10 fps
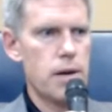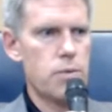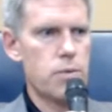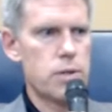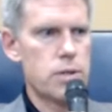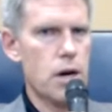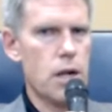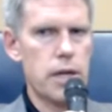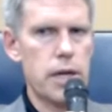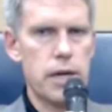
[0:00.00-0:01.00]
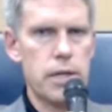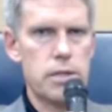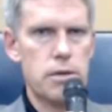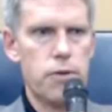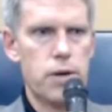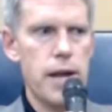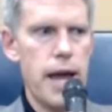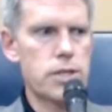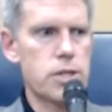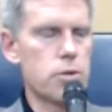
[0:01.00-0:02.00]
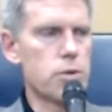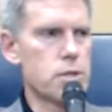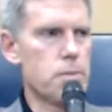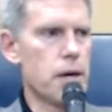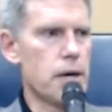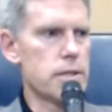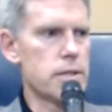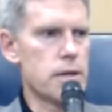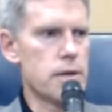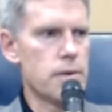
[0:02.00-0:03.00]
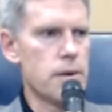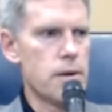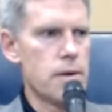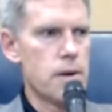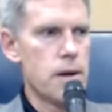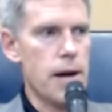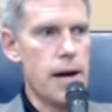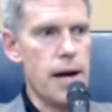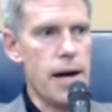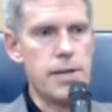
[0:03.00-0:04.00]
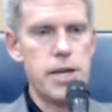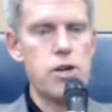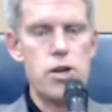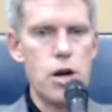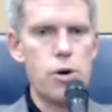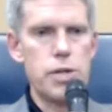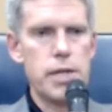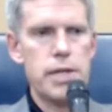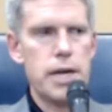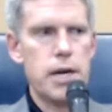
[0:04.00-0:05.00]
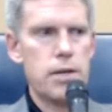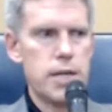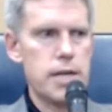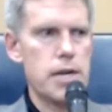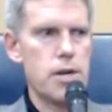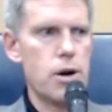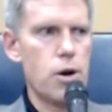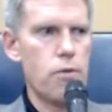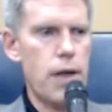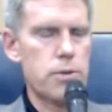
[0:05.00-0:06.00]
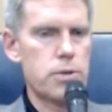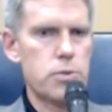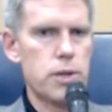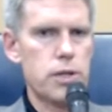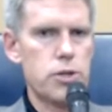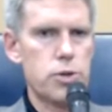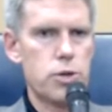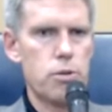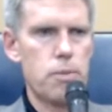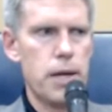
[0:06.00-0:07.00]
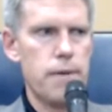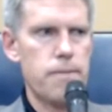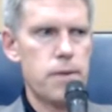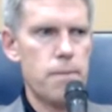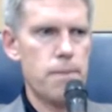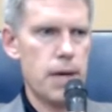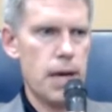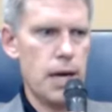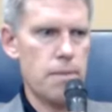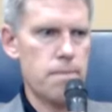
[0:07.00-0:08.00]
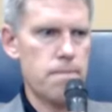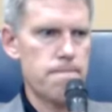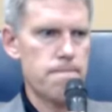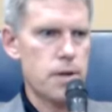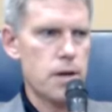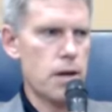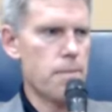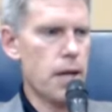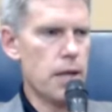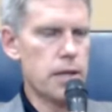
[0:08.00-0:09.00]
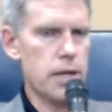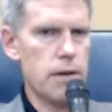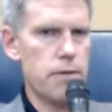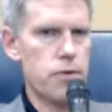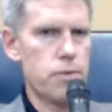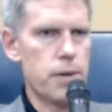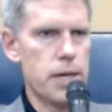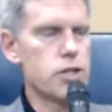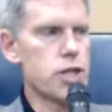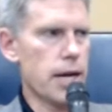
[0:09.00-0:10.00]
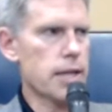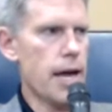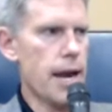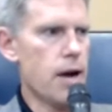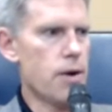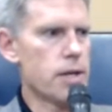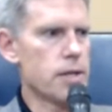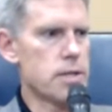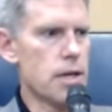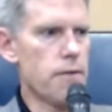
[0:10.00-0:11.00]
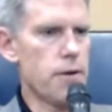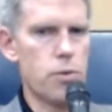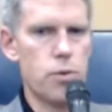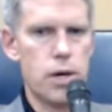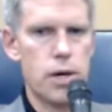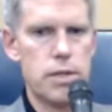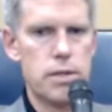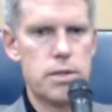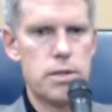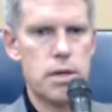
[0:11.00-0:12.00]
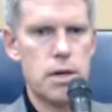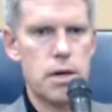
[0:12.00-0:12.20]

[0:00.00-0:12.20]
was calling on us for a national response. And I didn't know details. I didn't know if that was really true, but it became a compelling need for me to check that out and see if it was,